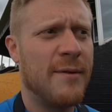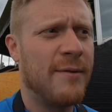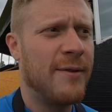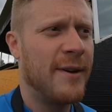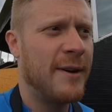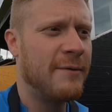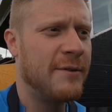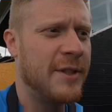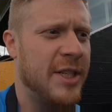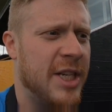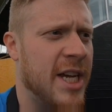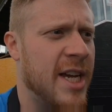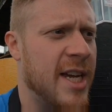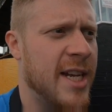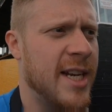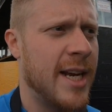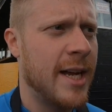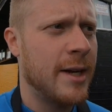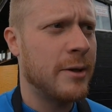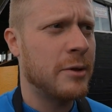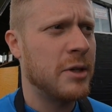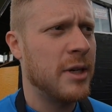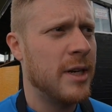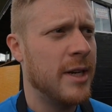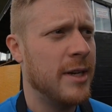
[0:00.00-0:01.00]
Fifth tier.
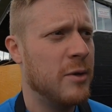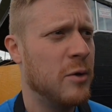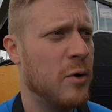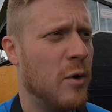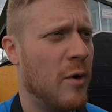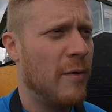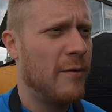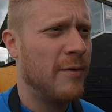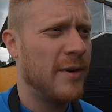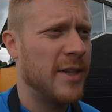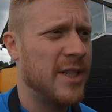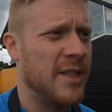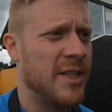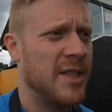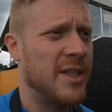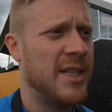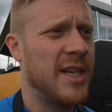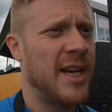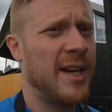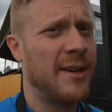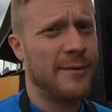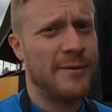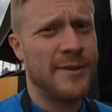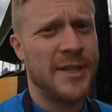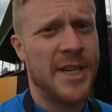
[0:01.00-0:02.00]
National League North is
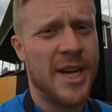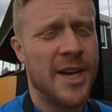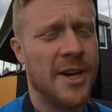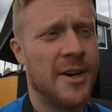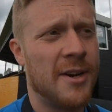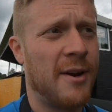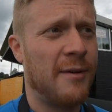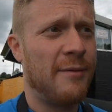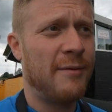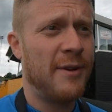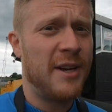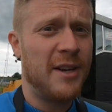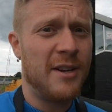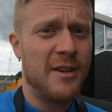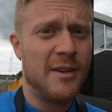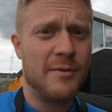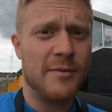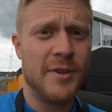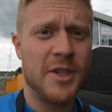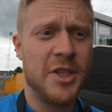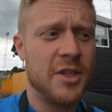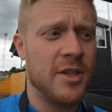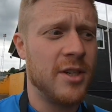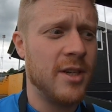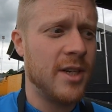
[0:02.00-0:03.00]
sixth tier, and I think the
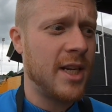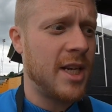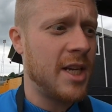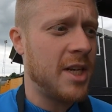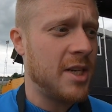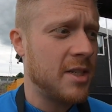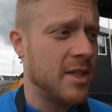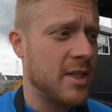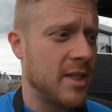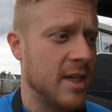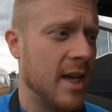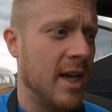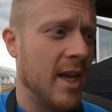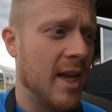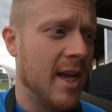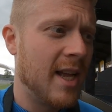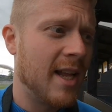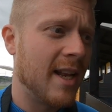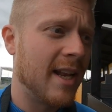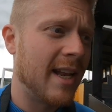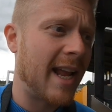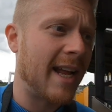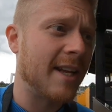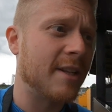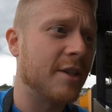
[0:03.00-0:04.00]
division that these
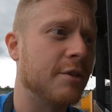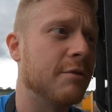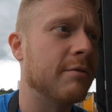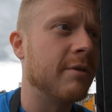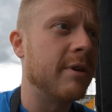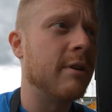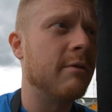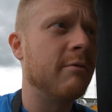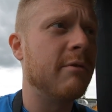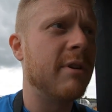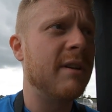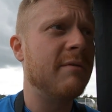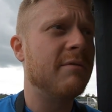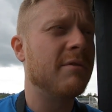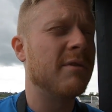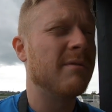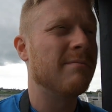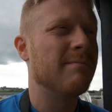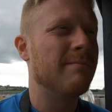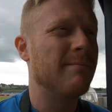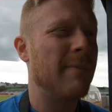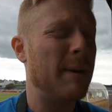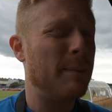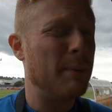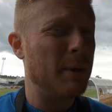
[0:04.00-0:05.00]
lads are in are
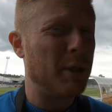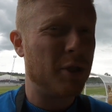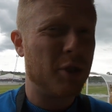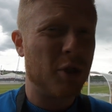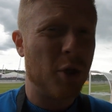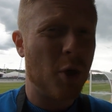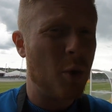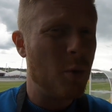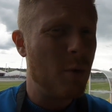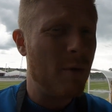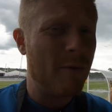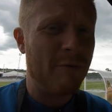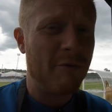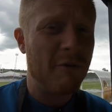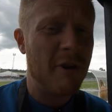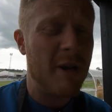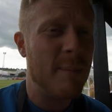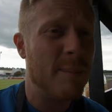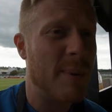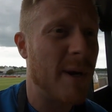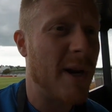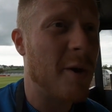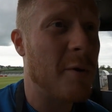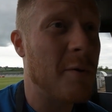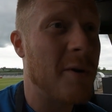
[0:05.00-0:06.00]
even maybe two or three
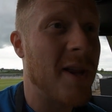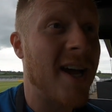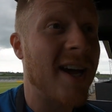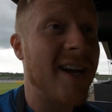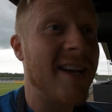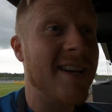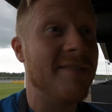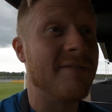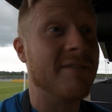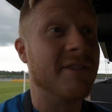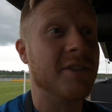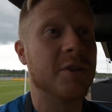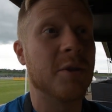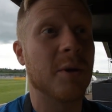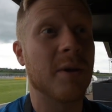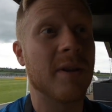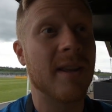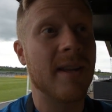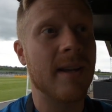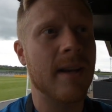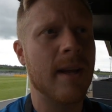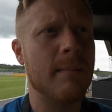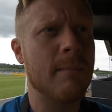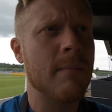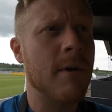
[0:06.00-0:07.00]
below that even. So I
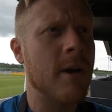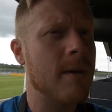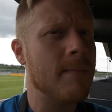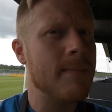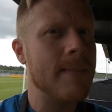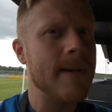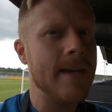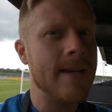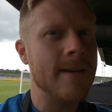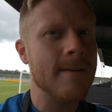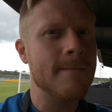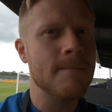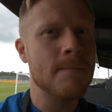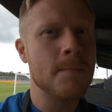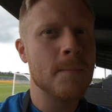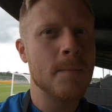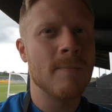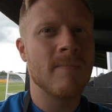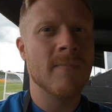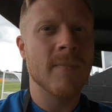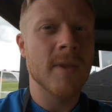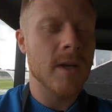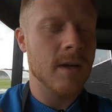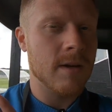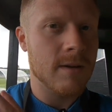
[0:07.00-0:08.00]
think they might be,
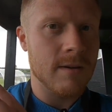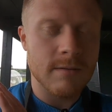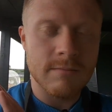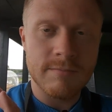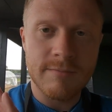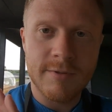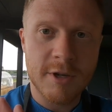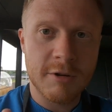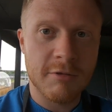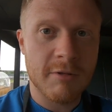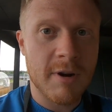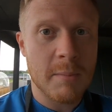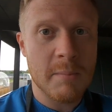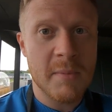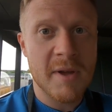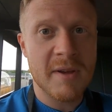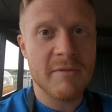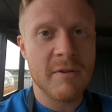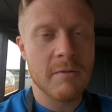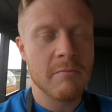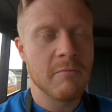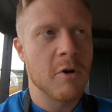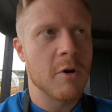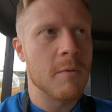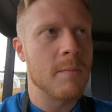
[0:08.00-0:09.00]
correct me
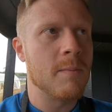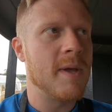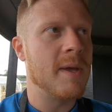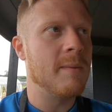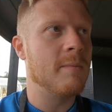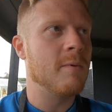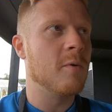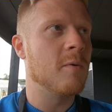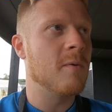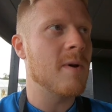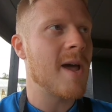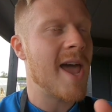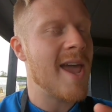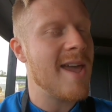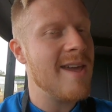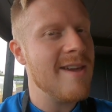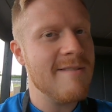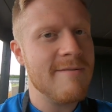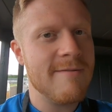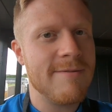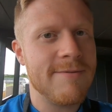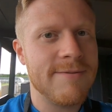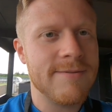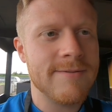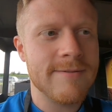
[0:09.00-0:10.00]
if I'm wrong people,
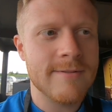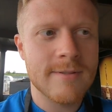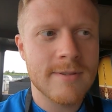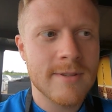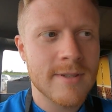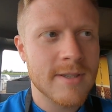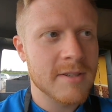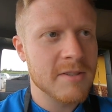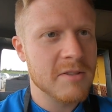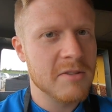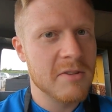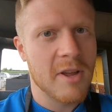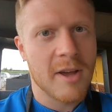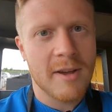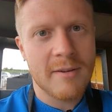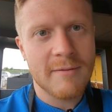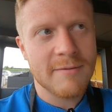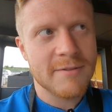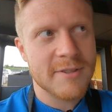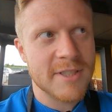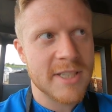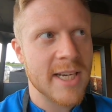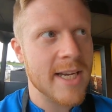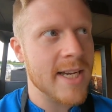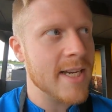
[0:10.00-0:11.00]
eighth,
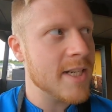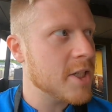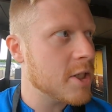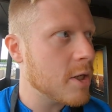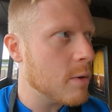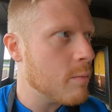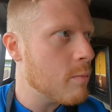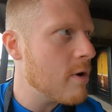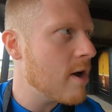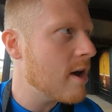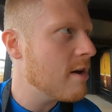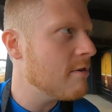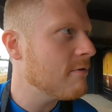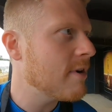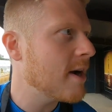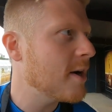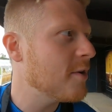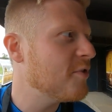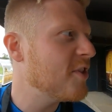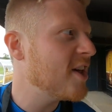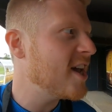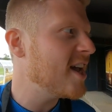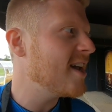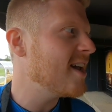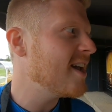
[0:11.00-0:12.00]
ninth tier, somewhere
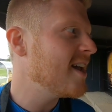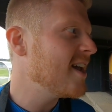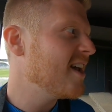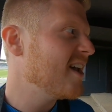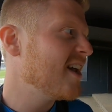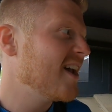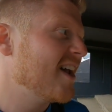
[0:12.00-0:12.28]
around there.